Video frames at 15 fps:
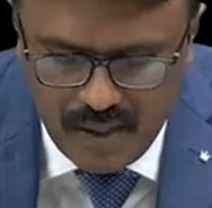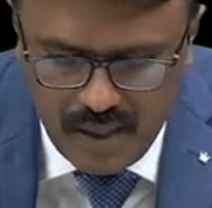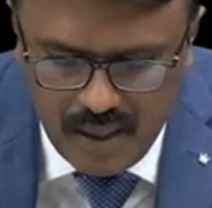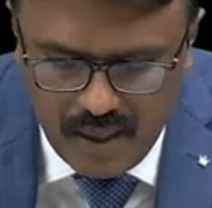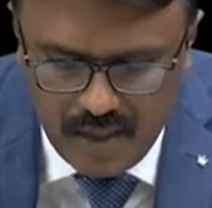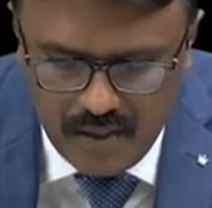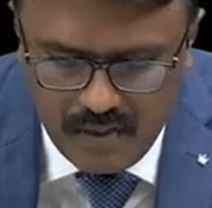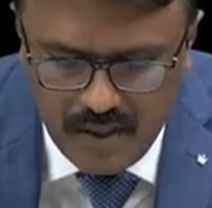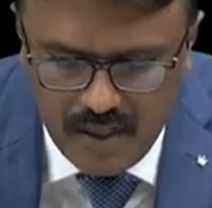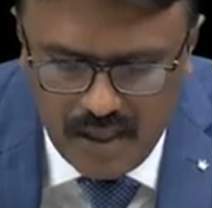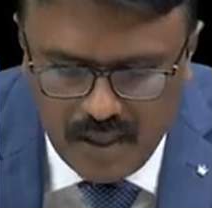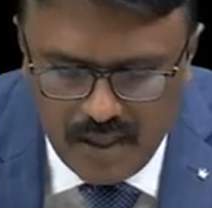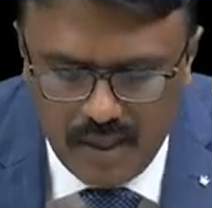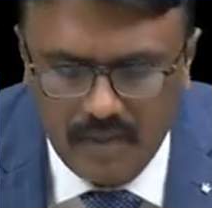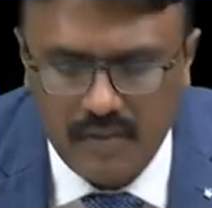And when
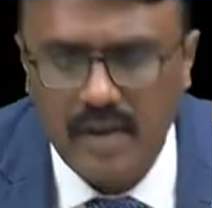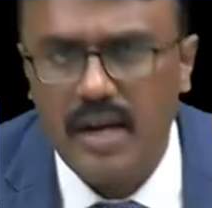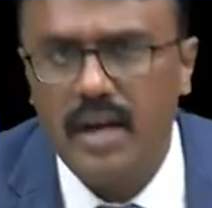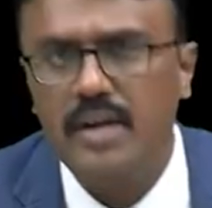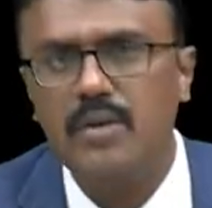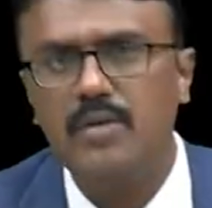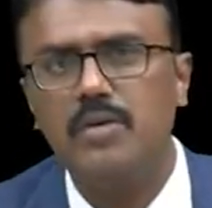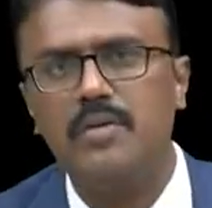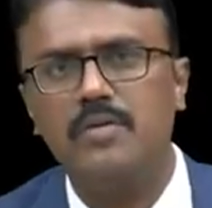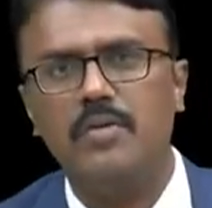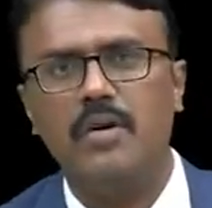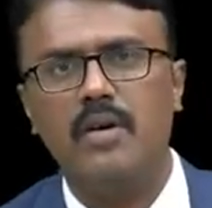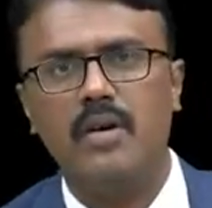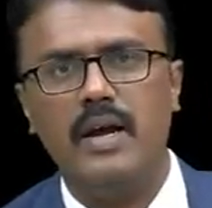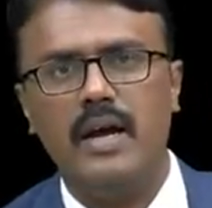I give an antidote
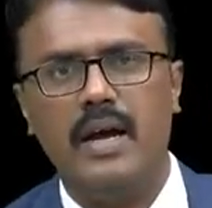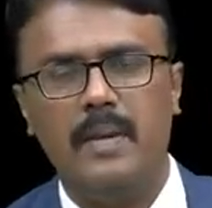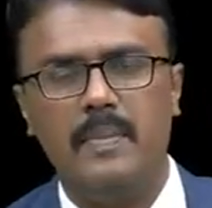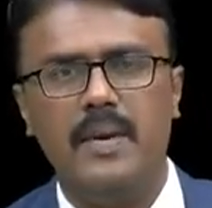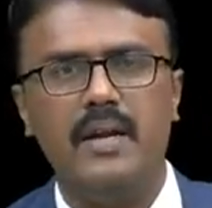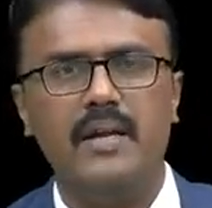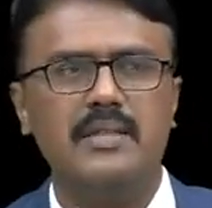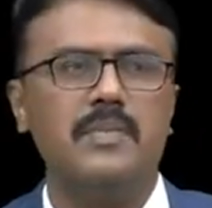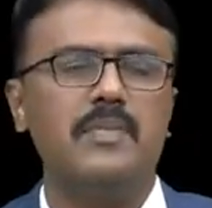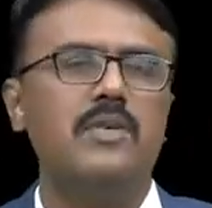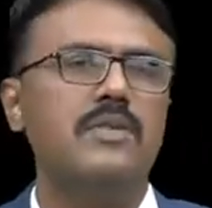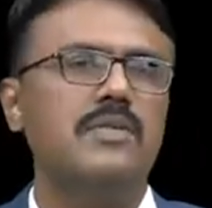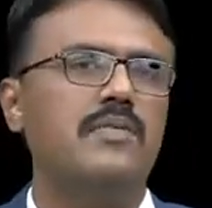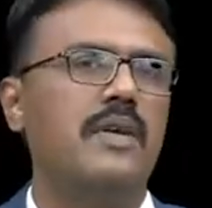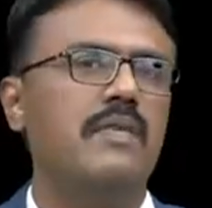for heparin,
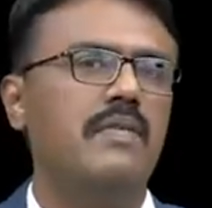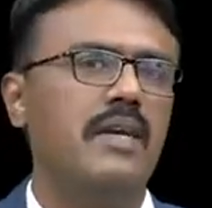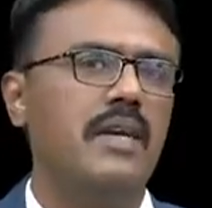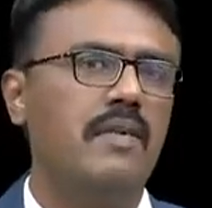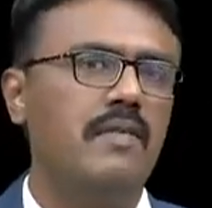suppose when we